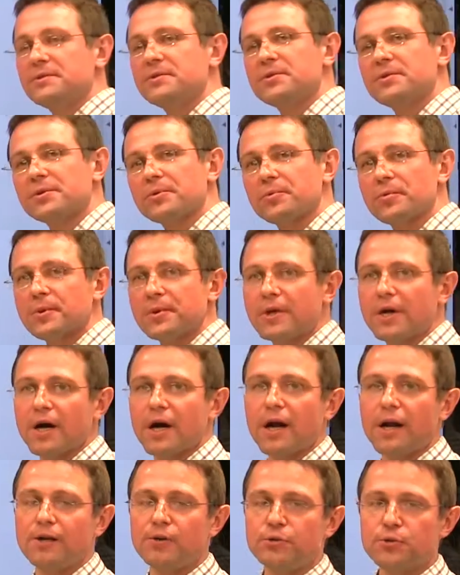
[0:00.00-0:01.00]
dealing with the
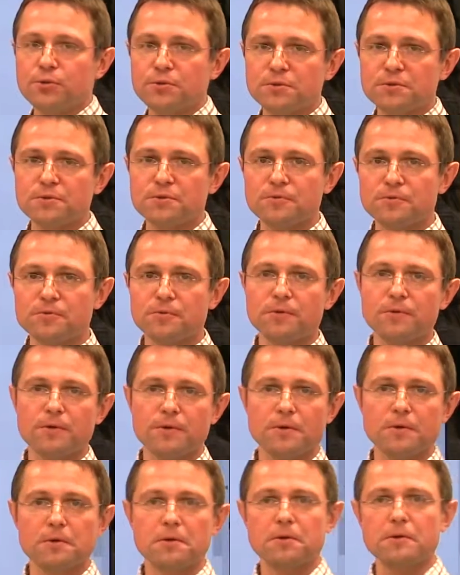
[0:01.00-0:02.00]
alternative
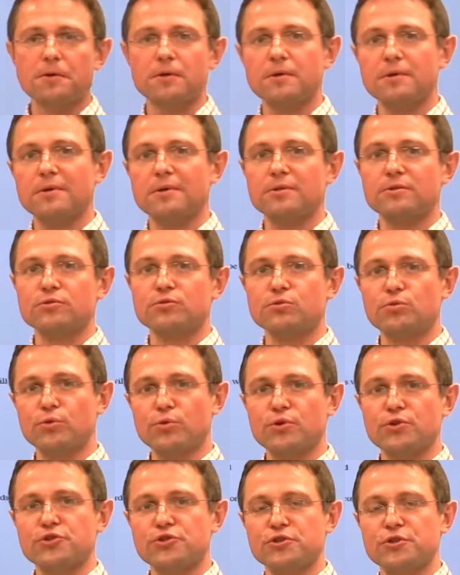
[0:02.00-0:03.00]

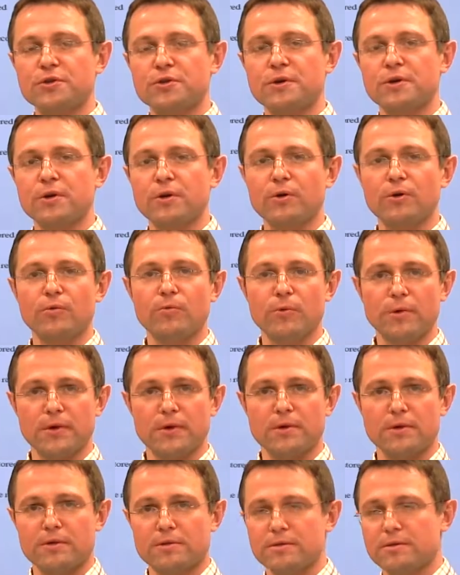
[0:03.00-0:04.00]
storage of
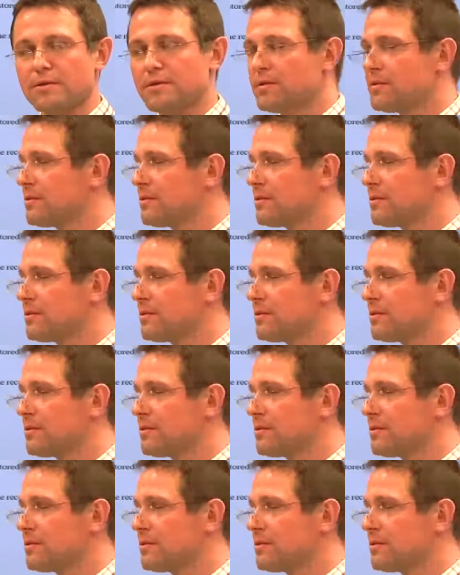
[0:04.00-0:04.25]
records.